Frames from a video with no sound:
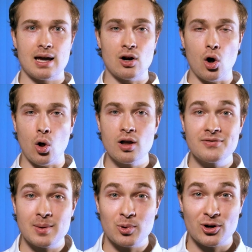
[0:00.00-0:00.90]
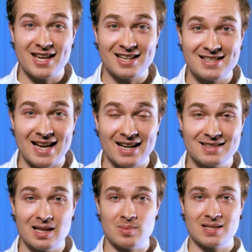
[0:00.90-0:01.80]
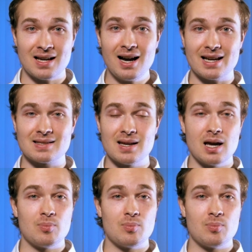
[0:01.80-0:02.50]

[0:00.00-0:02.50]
and all of them are the exact same size,